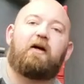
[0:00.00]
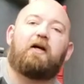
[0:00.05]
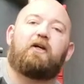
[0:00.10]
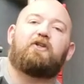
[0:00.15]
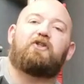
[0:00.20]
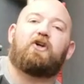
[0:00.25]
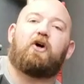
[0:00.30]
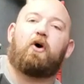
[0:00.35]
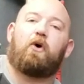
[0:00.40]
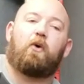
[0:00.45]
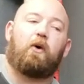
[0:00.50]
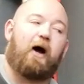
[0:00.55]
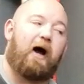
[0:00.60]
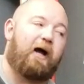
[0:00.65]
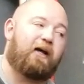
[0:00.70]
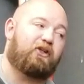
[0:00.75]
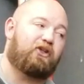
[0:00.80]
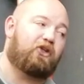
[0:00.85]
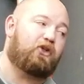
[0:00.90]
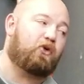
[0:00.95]
So
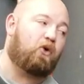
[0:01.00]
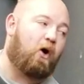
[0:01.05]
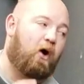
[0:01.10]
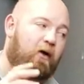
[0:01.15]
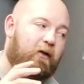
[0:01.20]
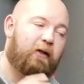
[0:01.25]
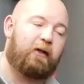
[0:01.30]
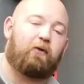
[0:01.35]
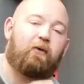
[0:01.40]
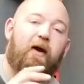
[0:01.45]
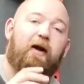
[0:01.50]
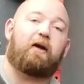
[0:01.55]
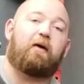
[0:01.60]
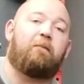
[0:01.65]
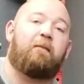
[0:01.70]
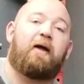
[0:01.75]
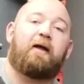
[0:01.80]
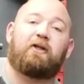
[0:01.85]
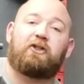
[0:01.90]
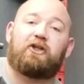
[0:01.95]
I strongly
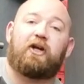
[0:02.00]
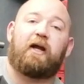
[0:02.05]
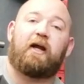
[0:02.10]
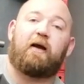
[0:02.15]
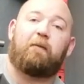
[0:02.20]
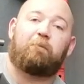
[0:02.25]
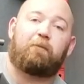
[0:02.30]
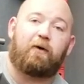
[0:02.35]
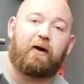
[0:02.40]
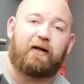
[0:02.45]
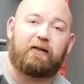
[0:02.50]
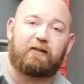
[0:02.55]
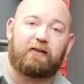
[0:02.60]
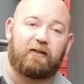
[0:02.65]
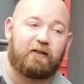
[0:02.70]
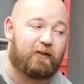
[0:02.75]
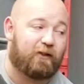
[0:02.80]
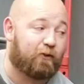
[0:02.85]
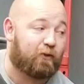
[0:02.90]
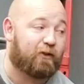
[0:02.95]
recommend JM
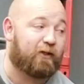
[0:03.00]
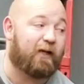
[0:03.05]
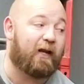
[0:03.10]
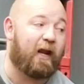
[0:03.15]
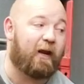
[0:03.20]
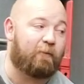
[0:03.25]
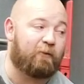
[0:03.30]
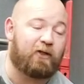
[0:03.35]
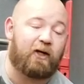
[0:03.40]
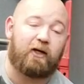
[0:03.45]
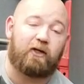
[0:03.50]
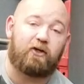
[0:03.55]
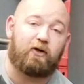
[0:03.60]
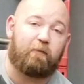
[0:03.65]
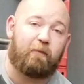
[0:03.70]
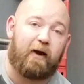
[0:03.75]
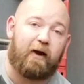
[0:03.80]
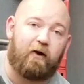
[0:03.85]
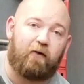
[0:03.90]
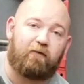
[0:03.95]
presses. This was a game changer
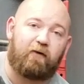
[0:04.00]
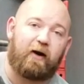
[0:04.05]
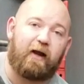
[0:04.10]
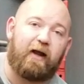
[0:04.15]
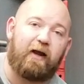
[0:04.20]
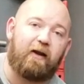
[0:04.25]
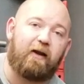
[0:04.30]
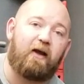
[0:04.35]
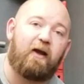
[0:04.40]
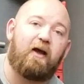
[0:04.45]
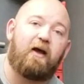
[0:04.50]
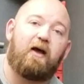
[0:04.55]
in my overhead.